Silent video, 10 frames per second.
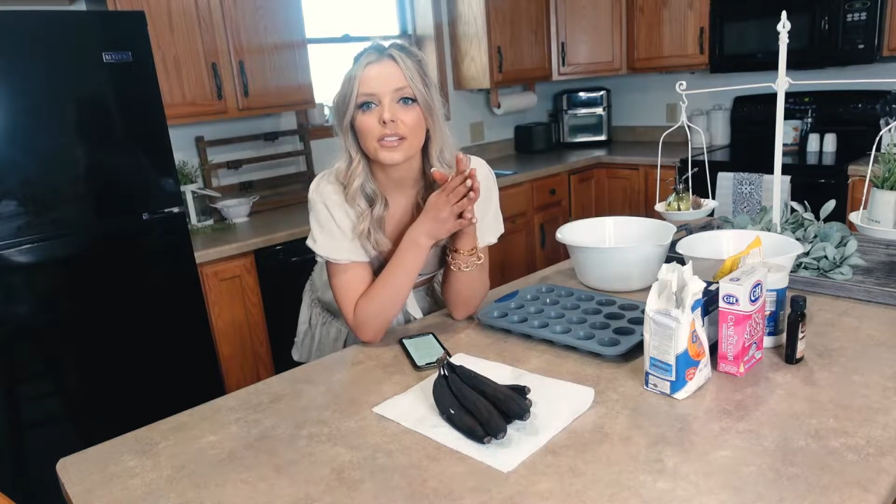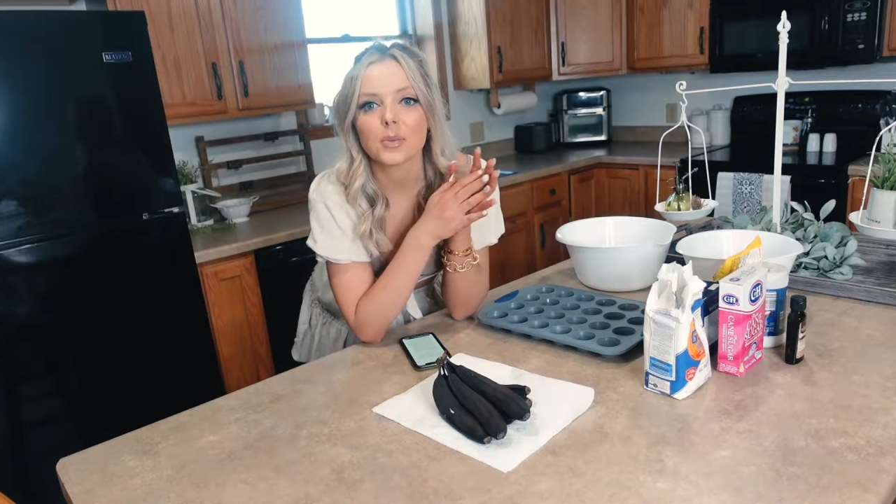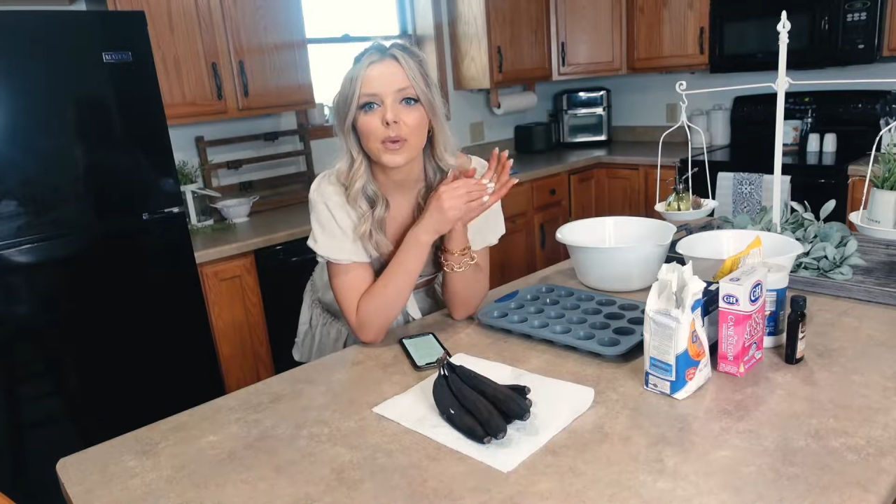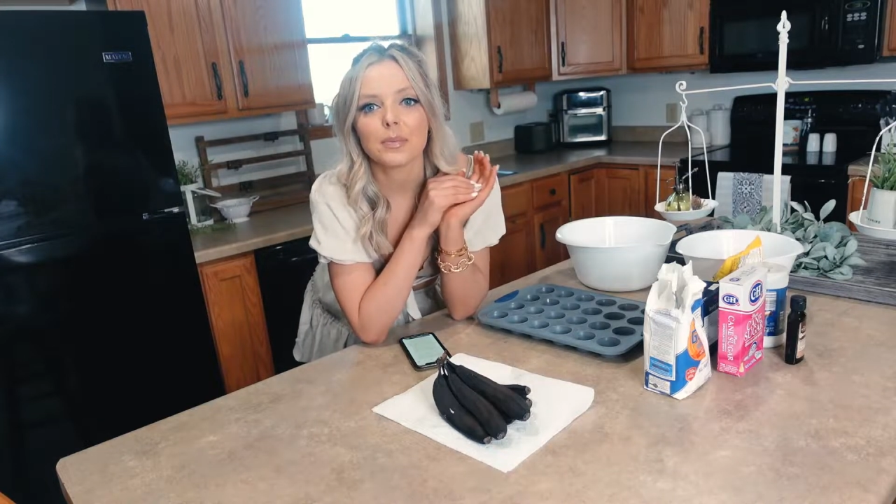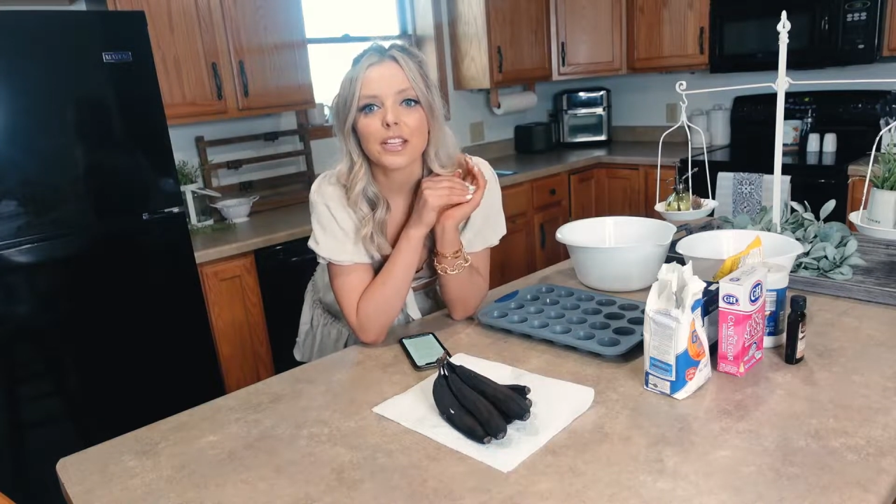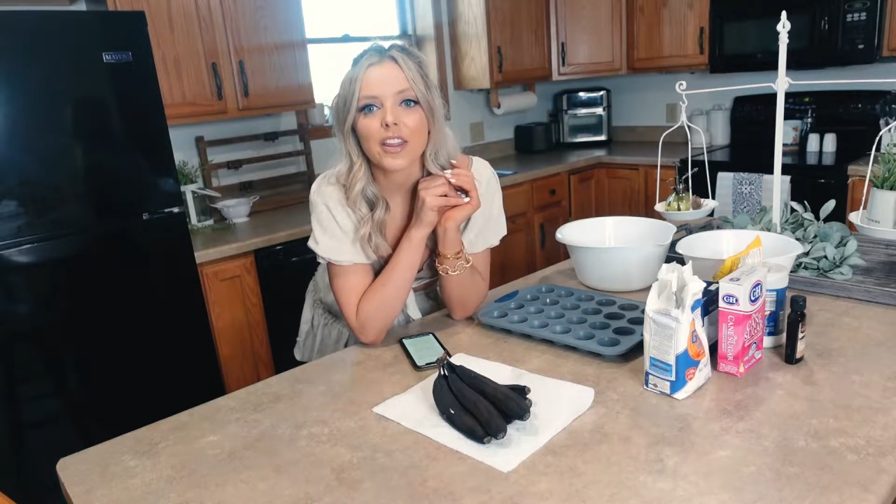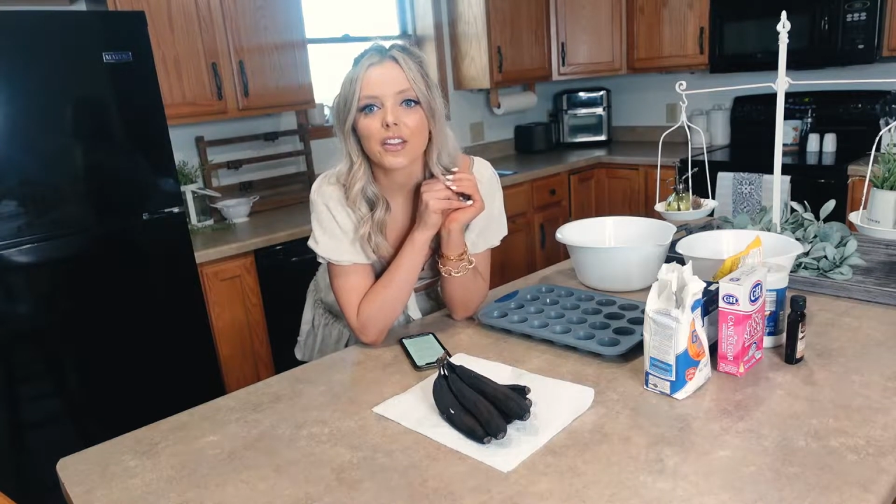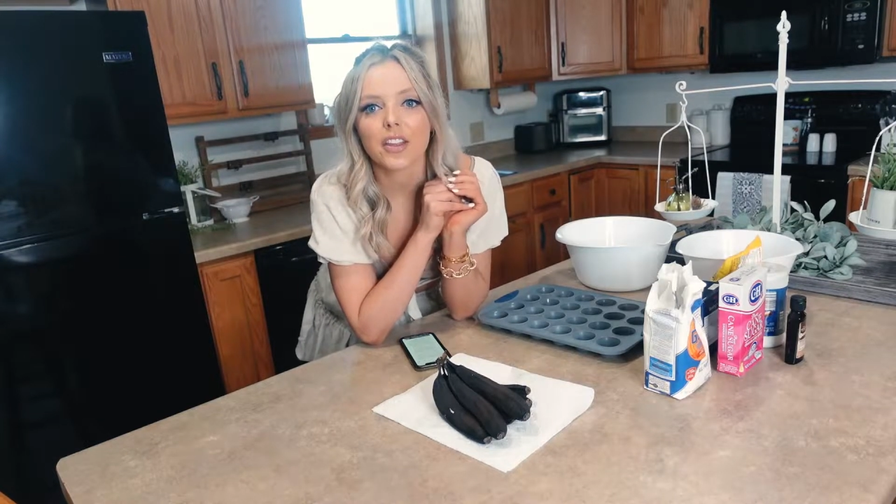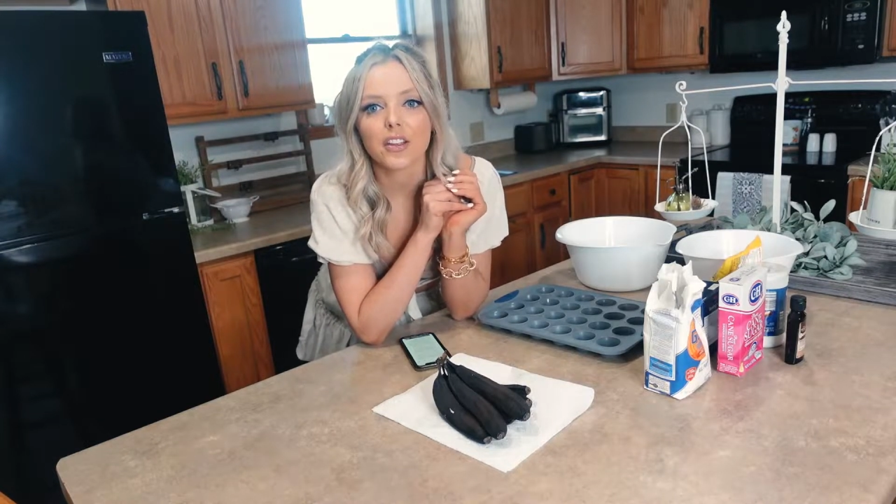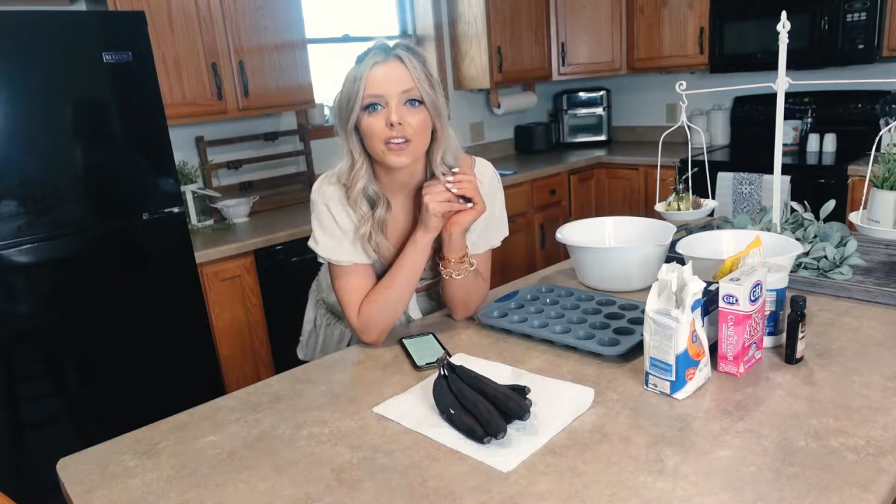is whip
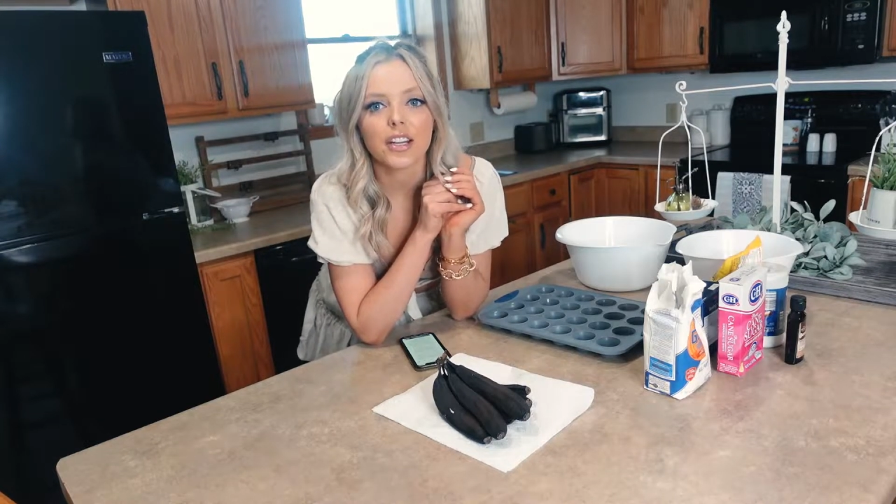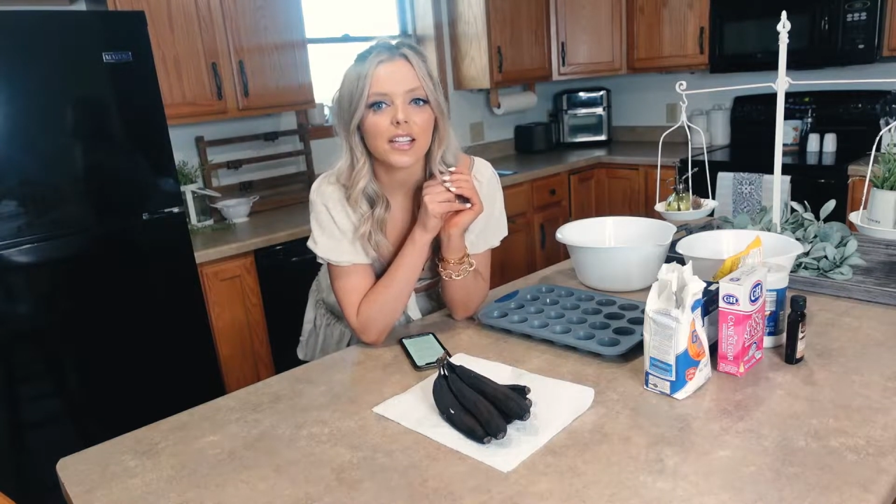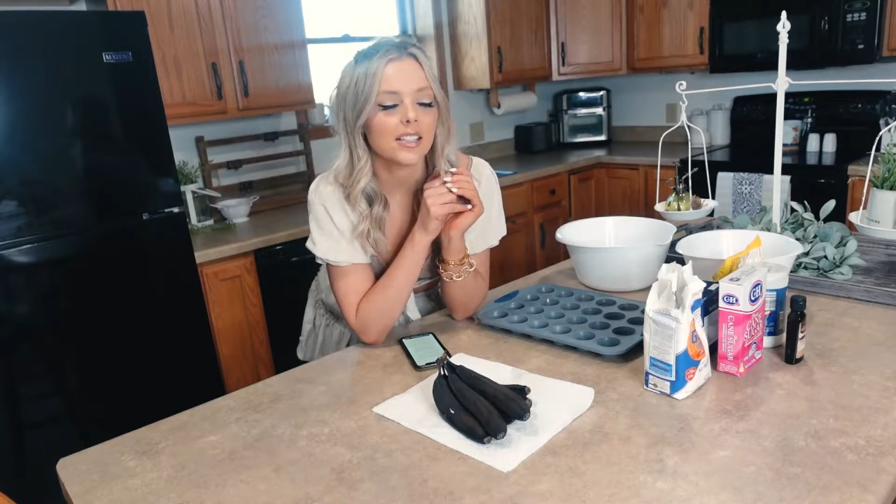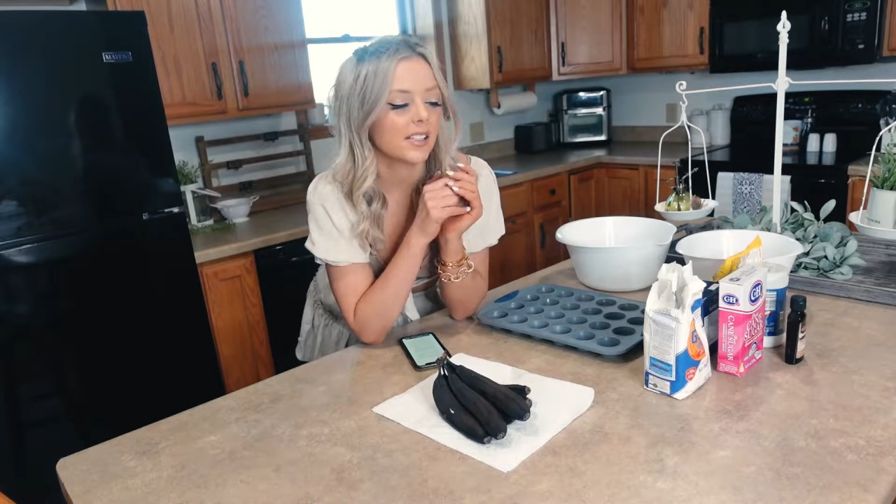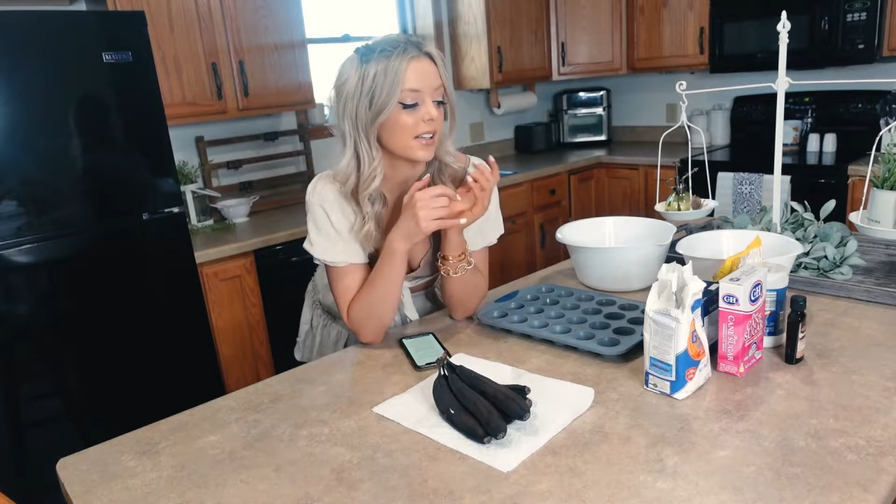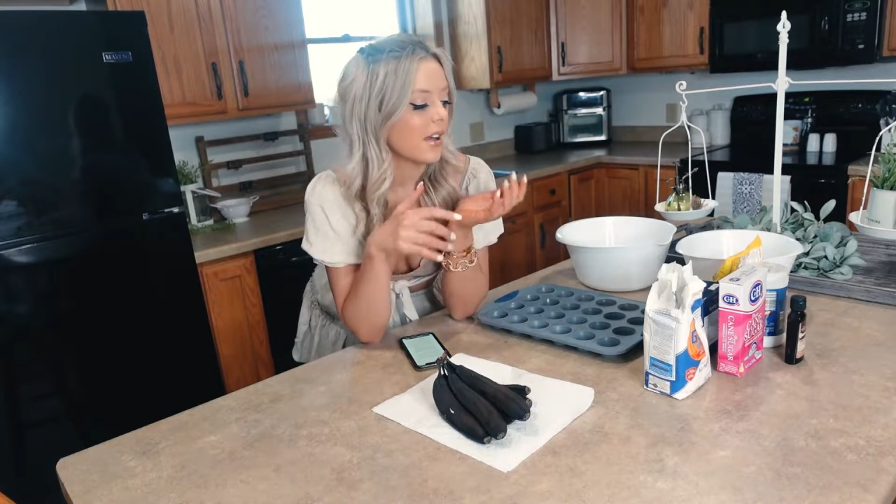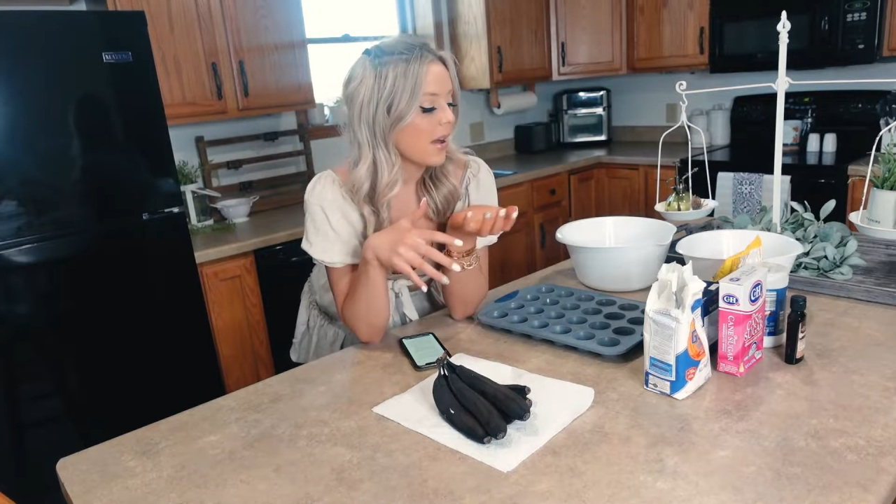together the ingredients,